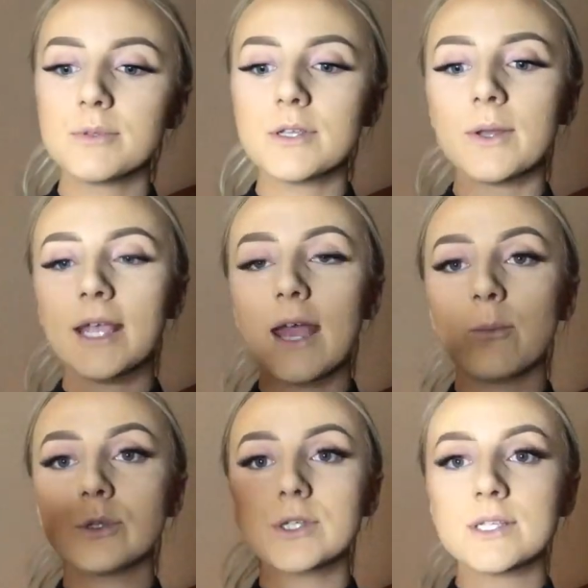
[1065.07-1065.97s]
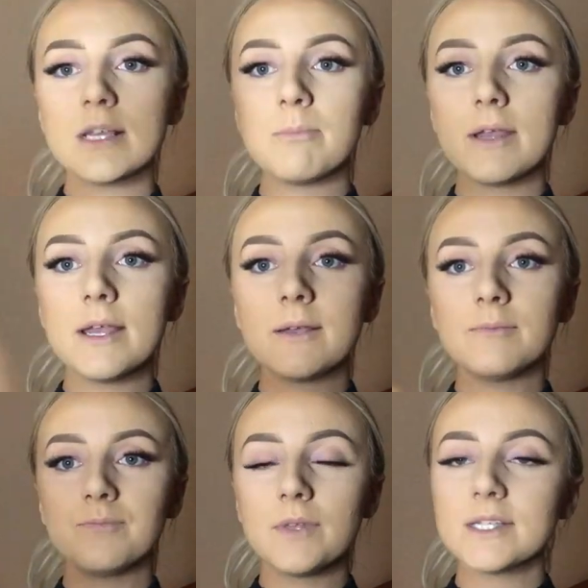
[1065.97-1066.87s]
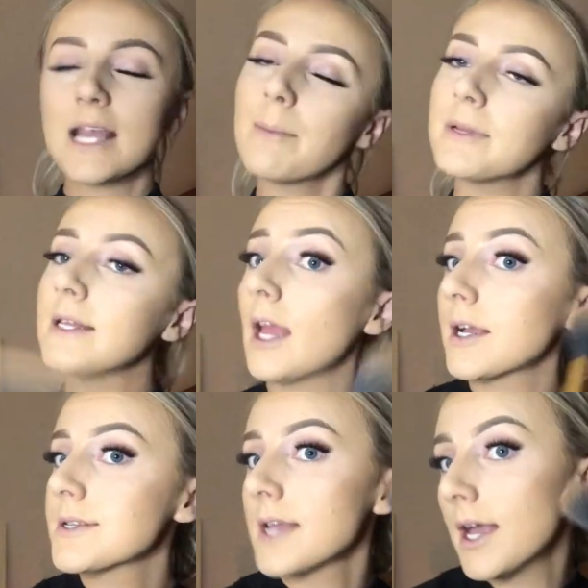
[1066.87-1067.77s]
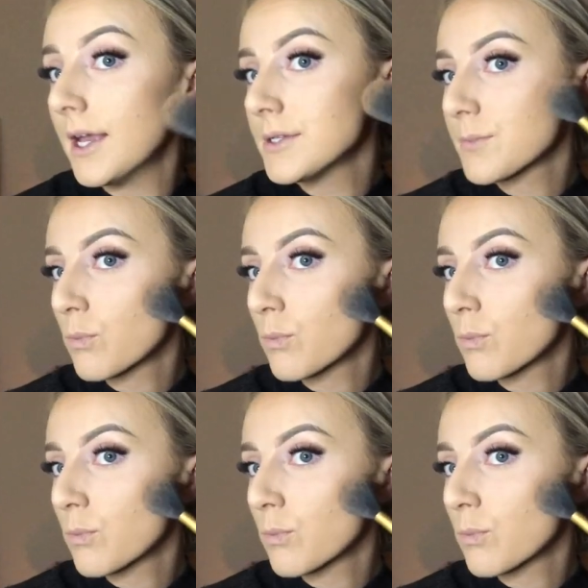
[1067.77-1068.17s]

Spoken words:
So again, we're just dipping, tapping the excess,